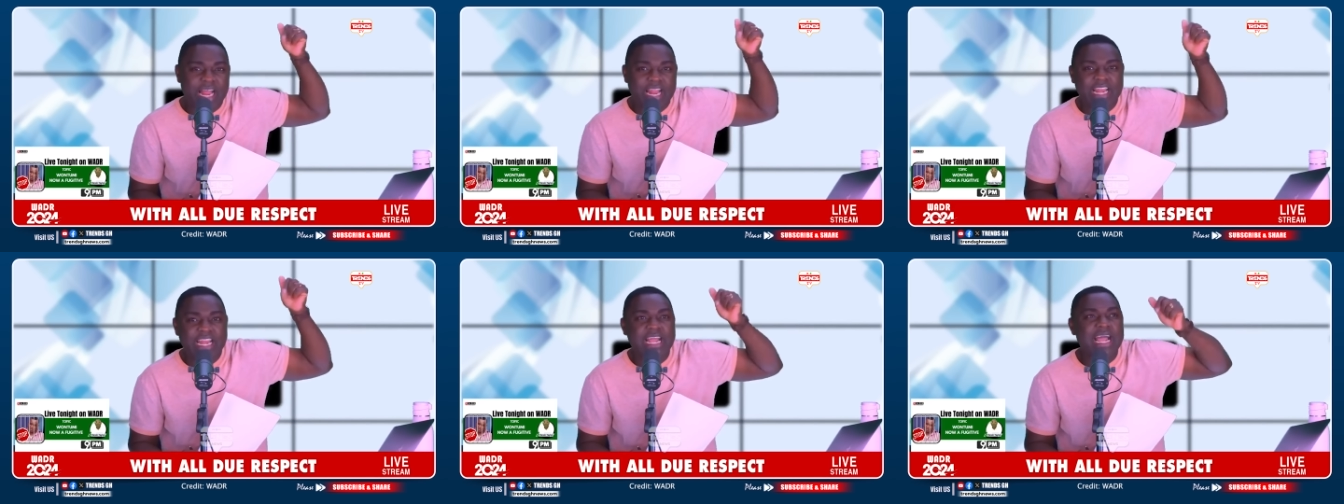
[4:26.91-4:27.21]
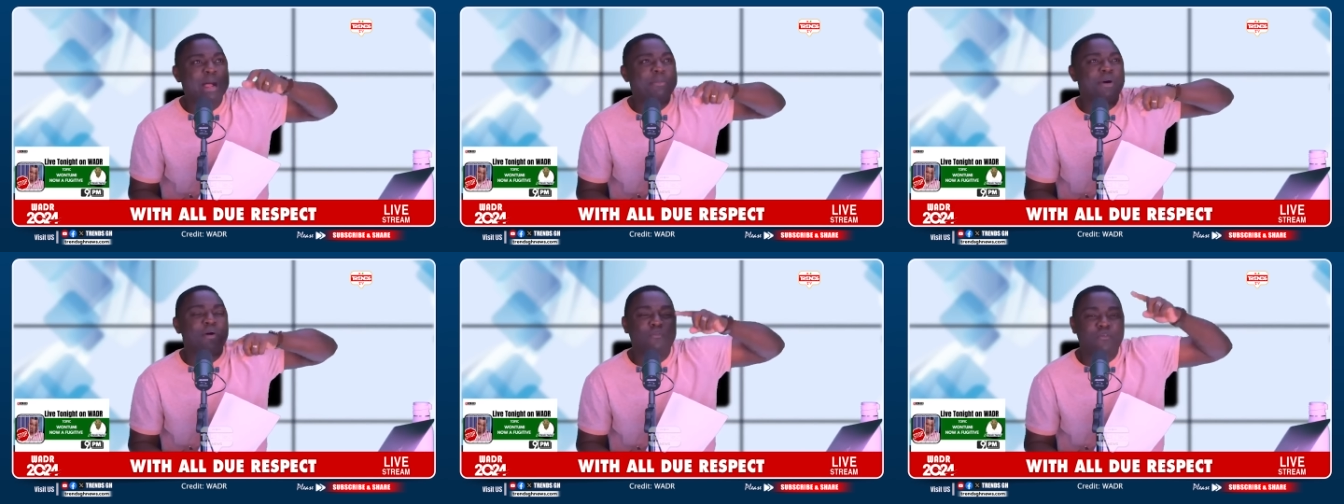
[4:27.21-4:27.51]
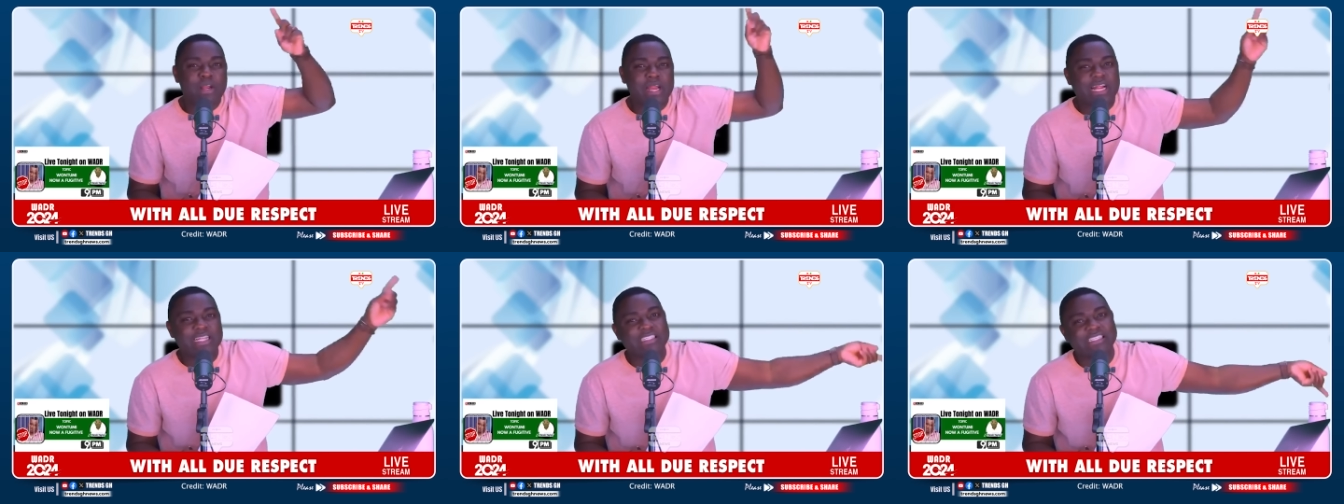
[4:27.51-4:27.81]
Now I'm on for
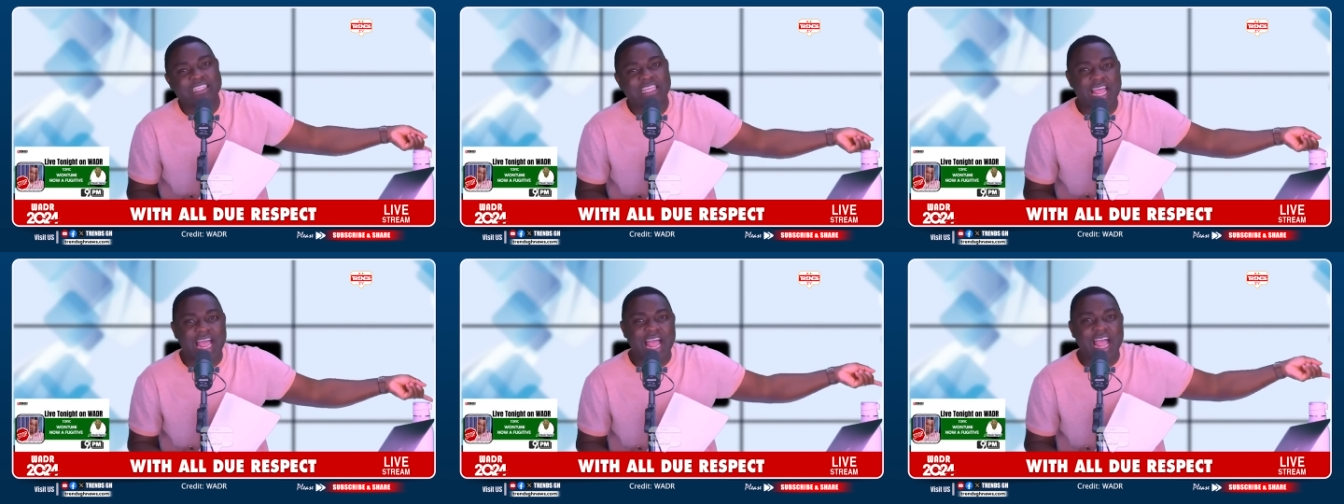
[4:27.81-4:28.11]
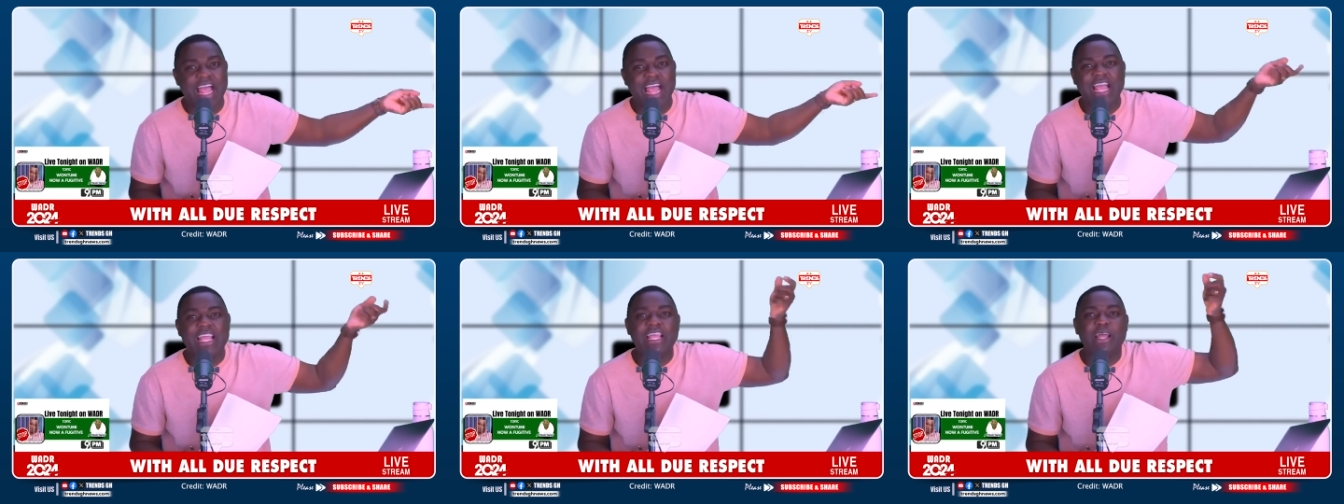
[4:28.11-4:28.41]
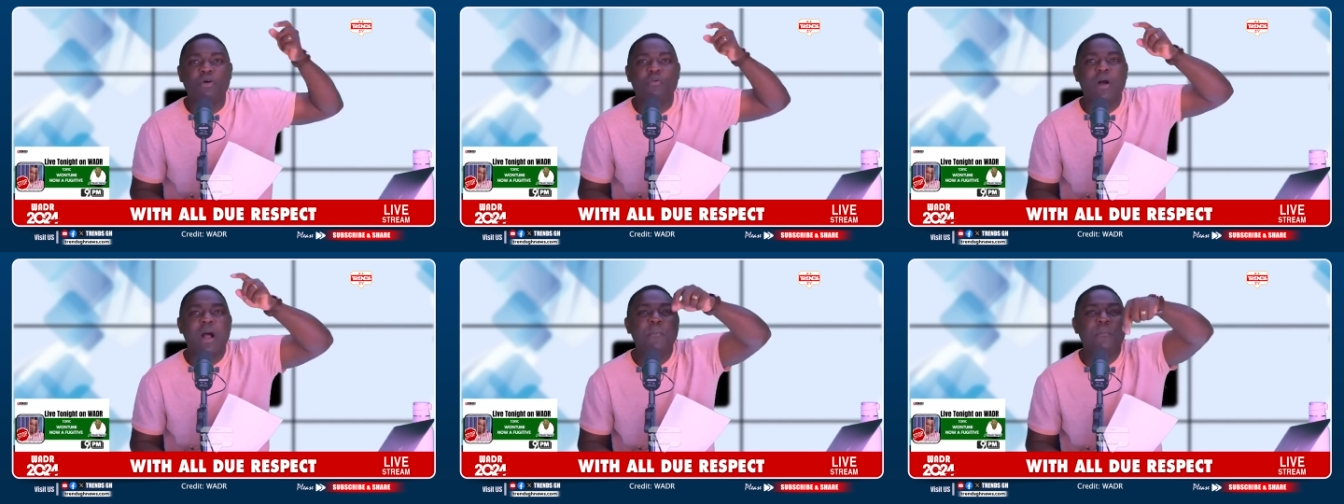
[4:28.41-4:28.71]
the attacker.
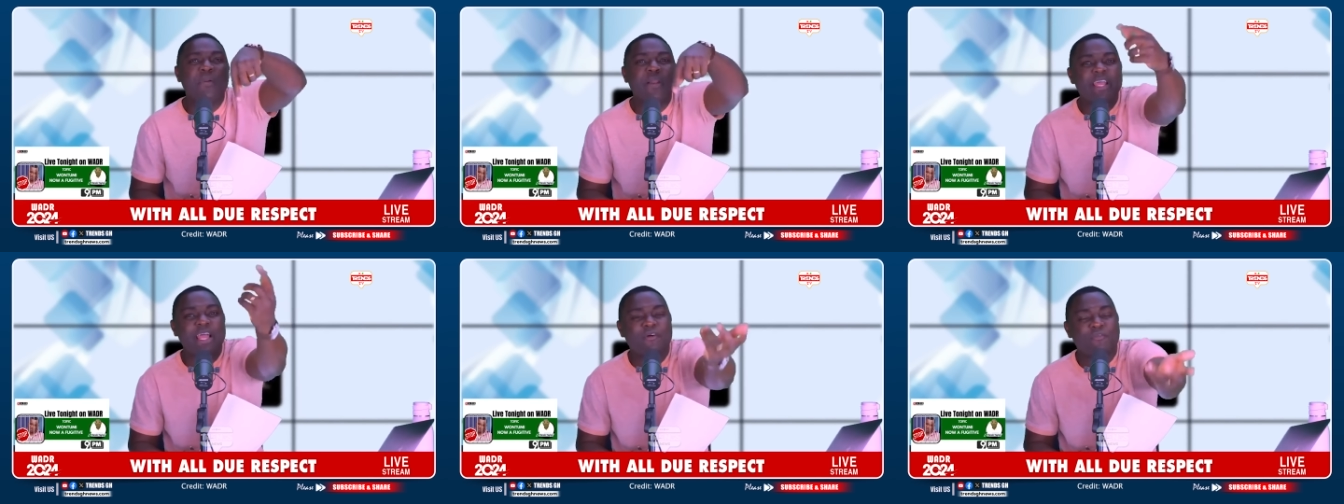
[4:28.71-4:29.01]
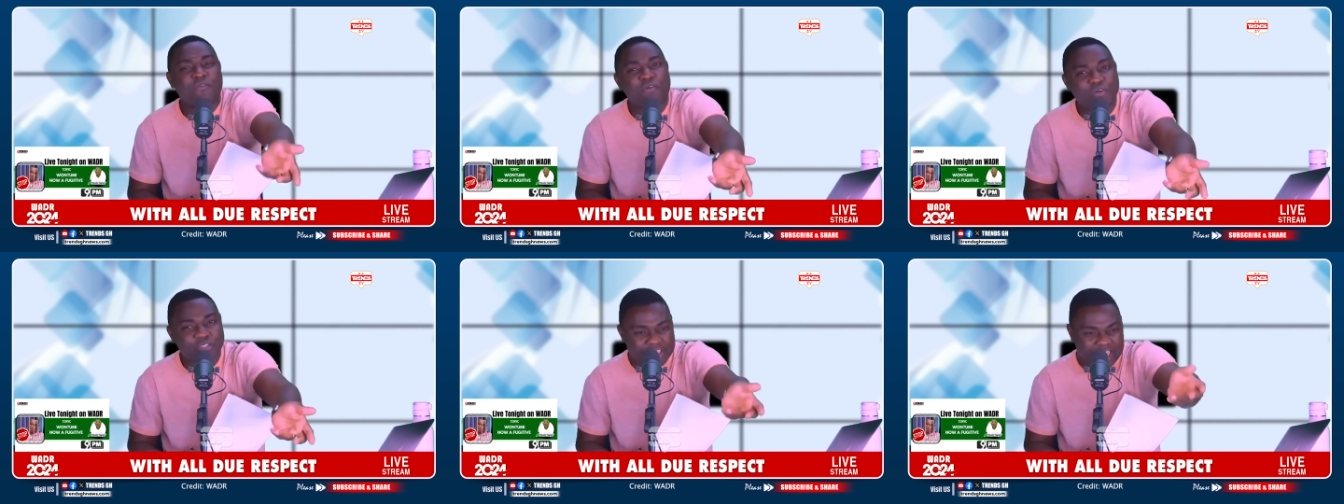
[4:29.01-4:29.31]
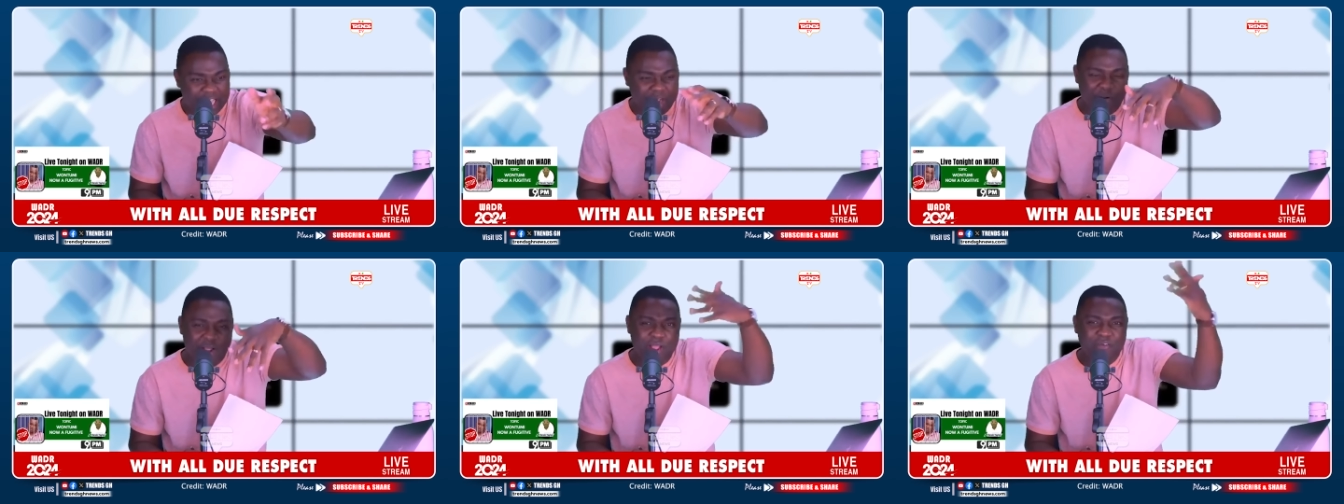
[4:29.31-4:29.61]
One player fought.
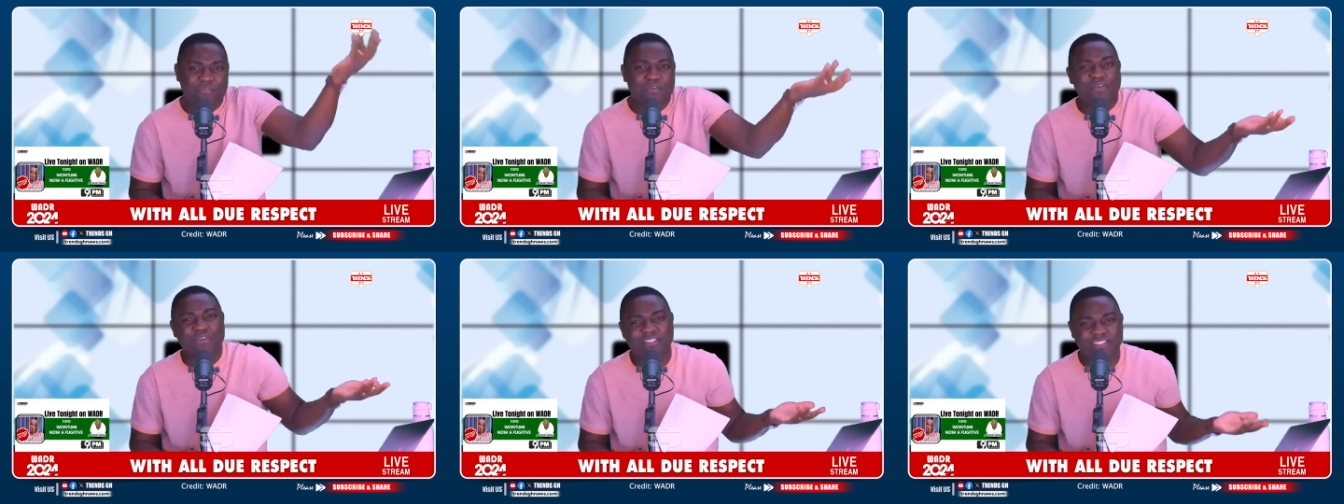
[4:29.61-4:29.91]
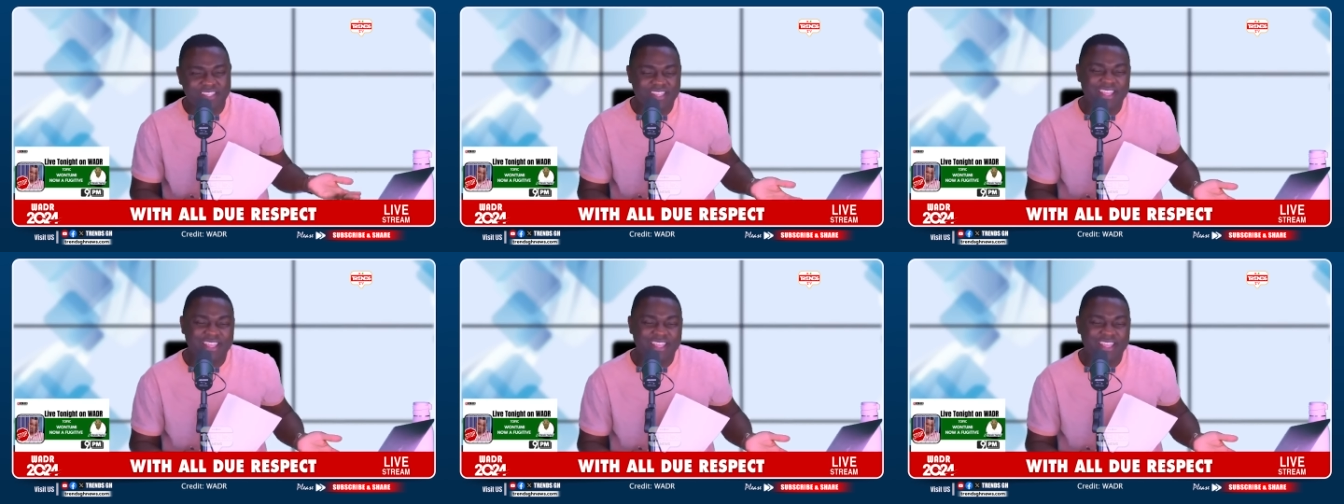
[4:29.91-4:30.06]
And why fought?